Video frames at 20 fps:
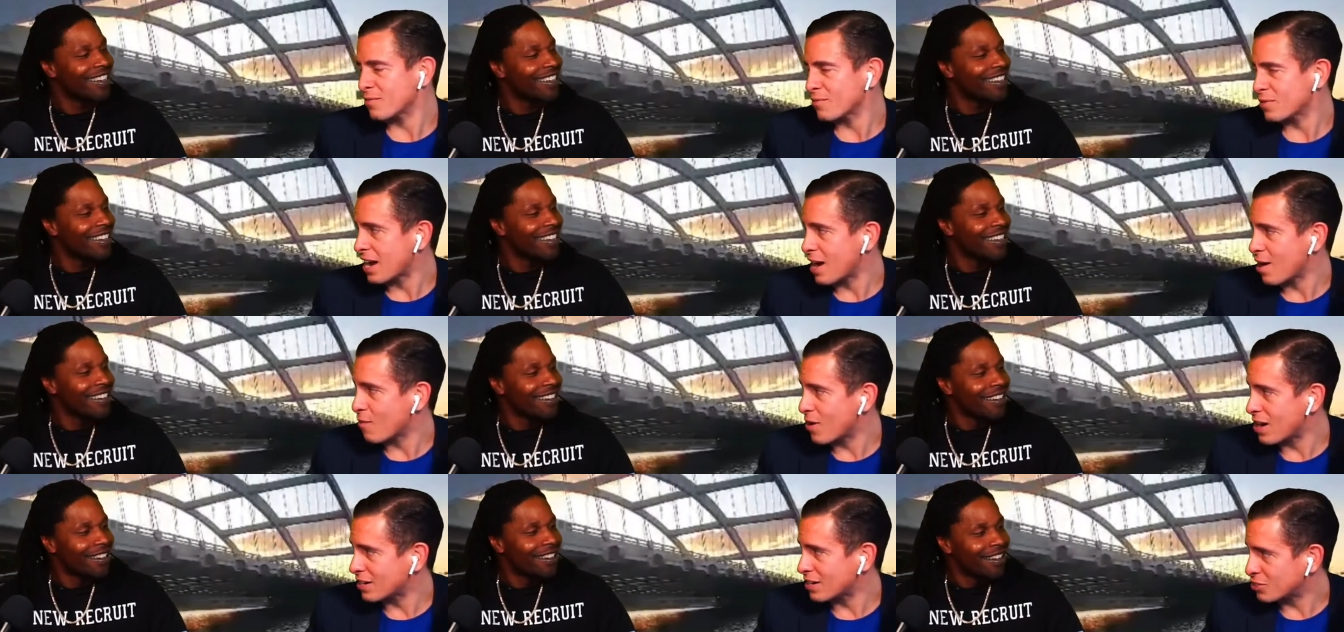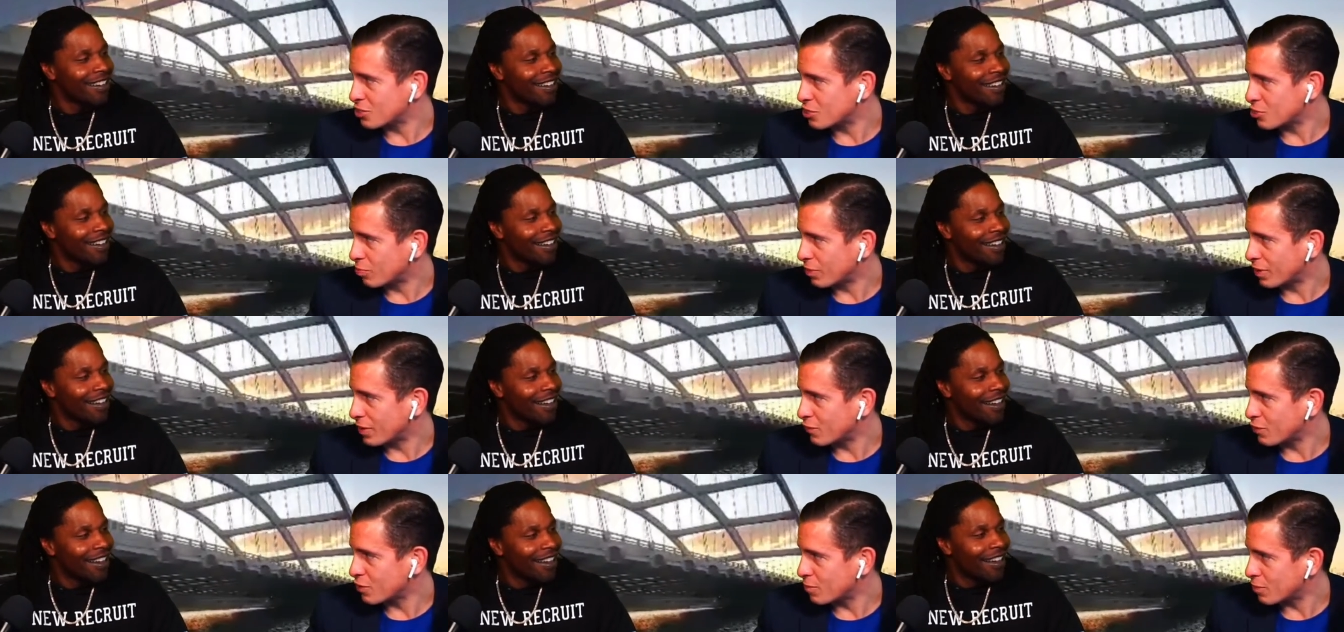Speaker 1: we, are not watching you
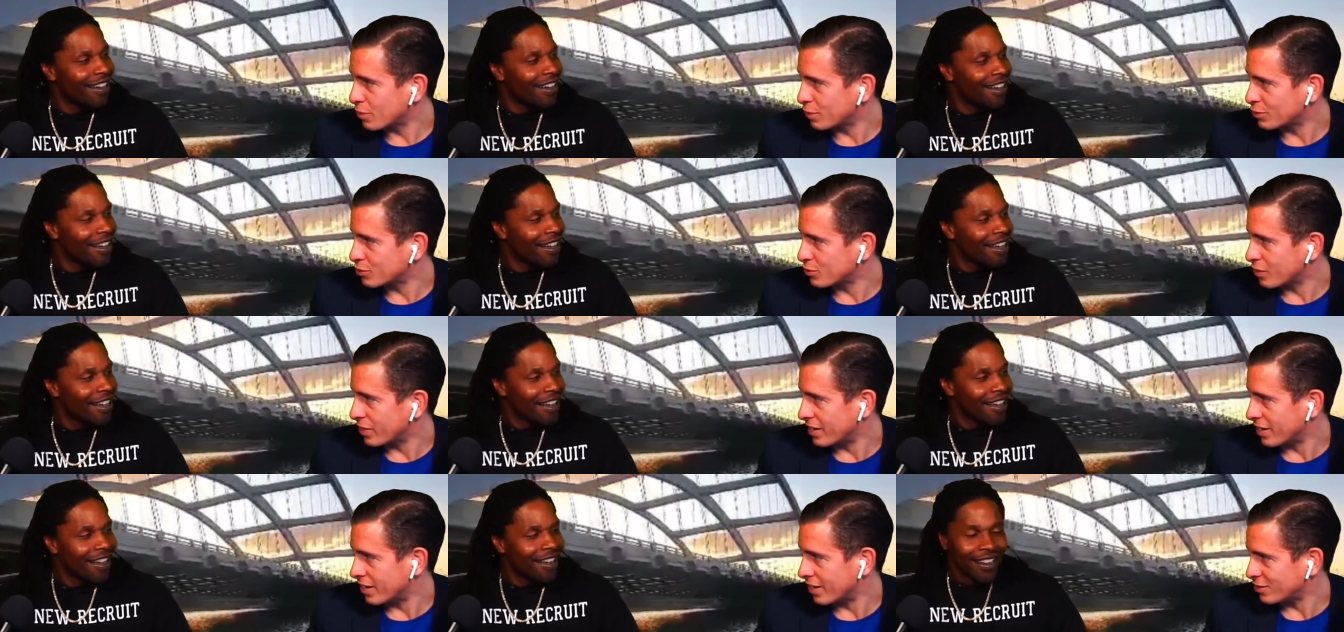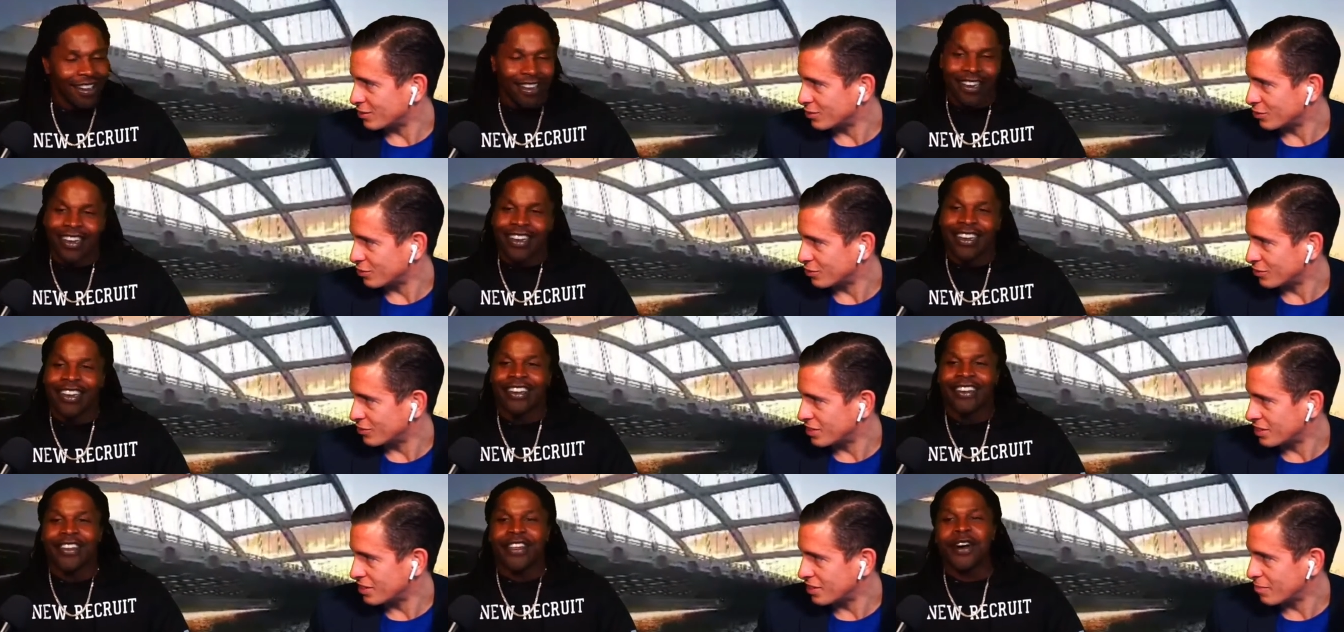play for the Bills right now, so.
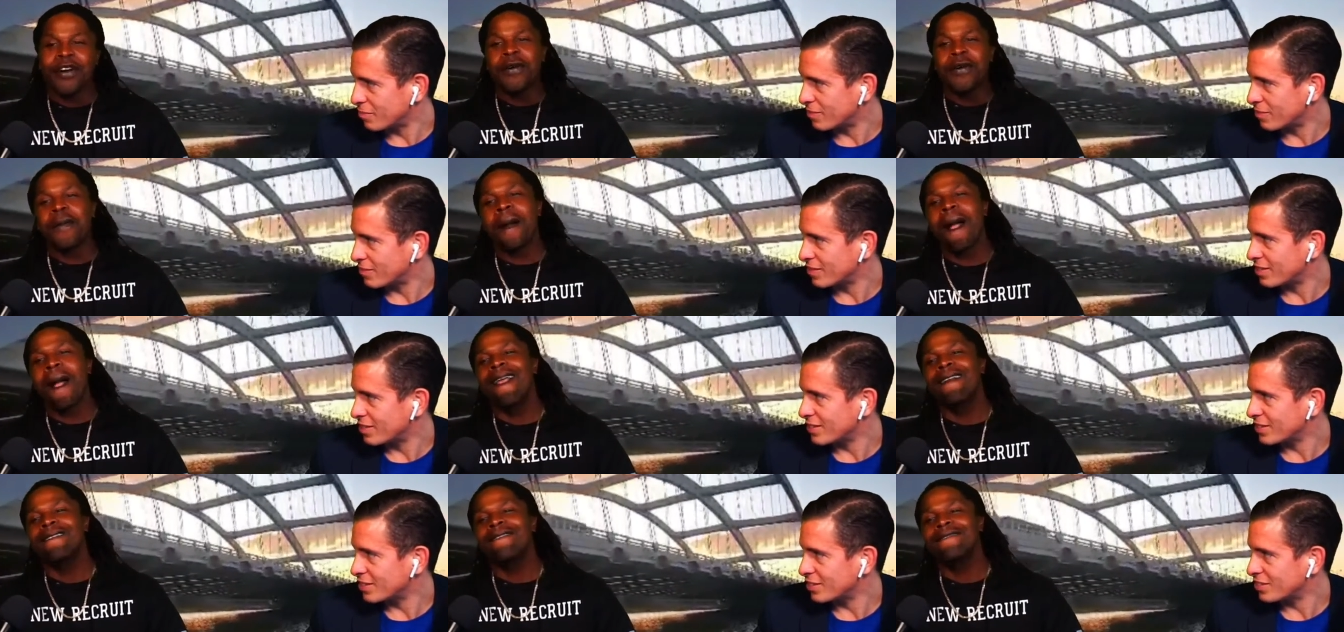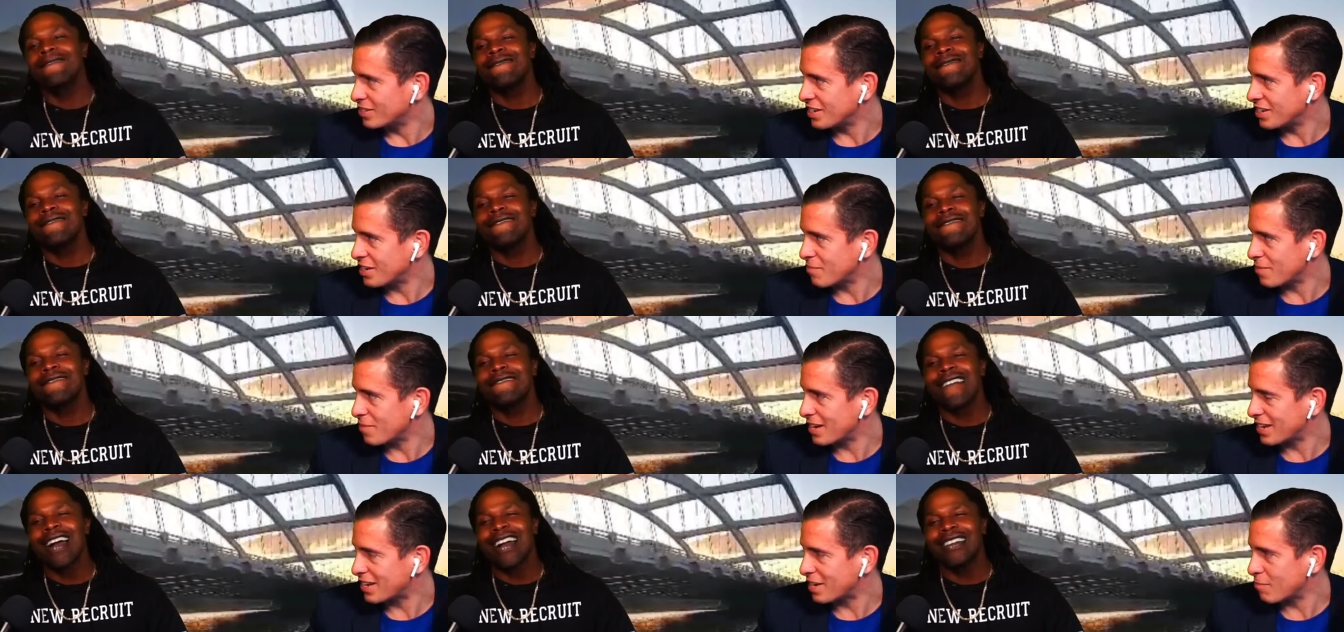Did, no
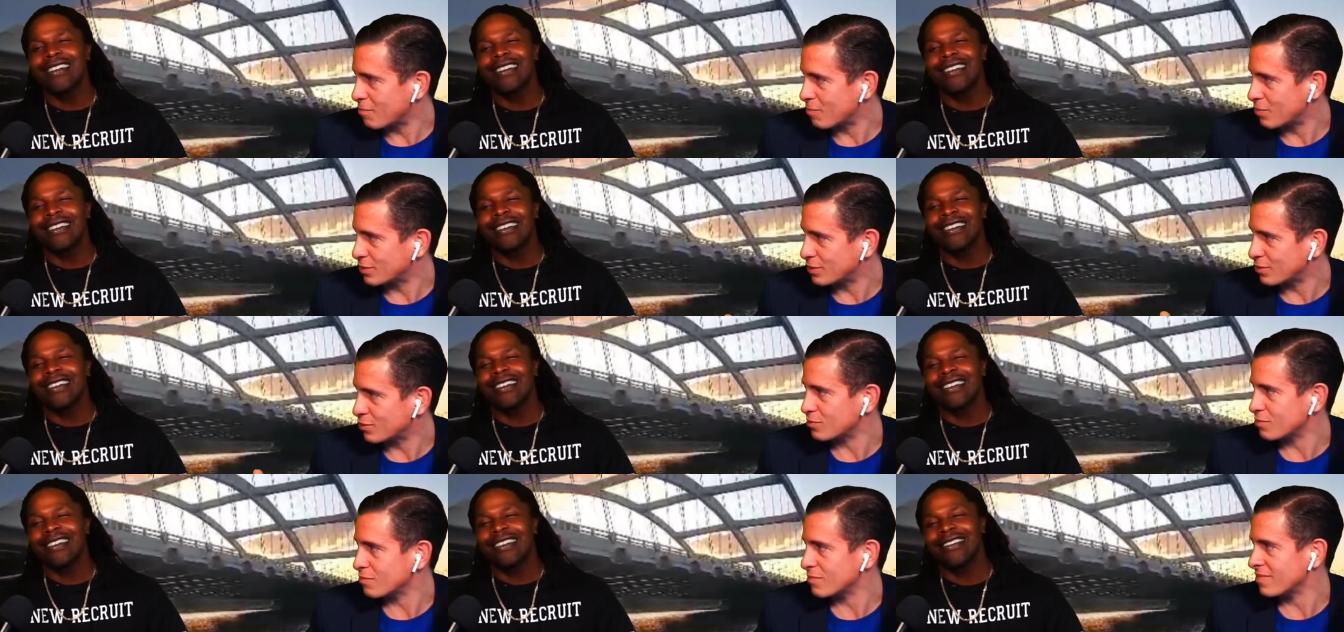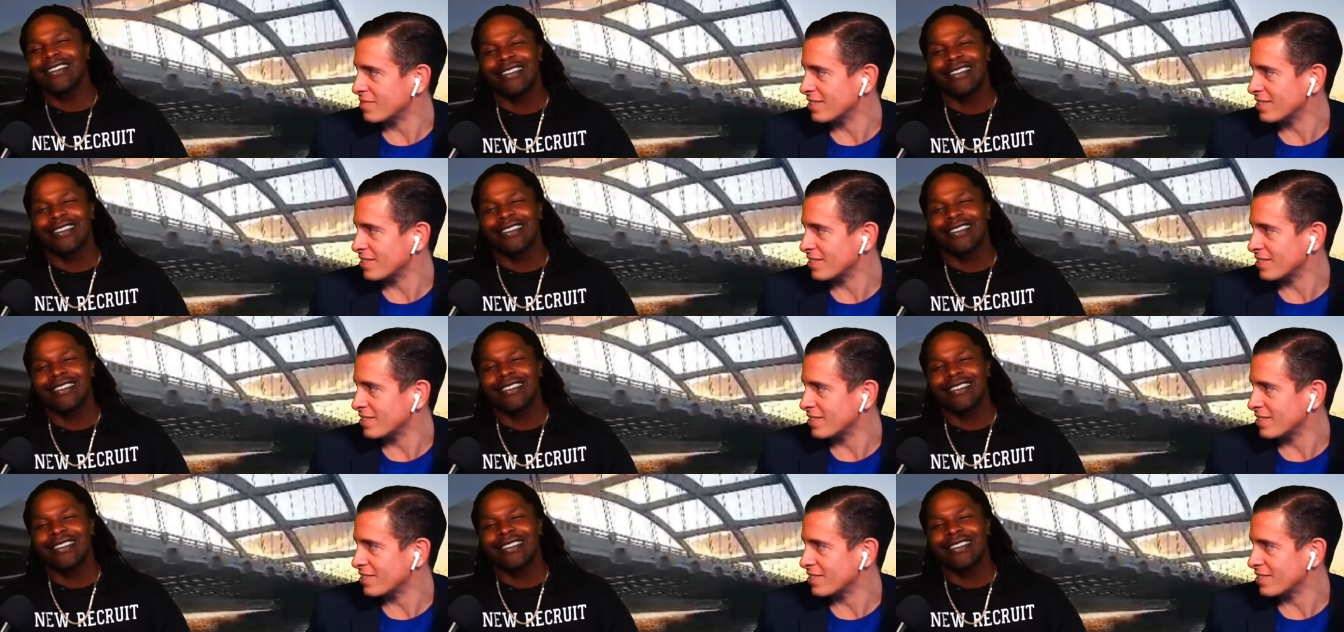didn't make it, but there's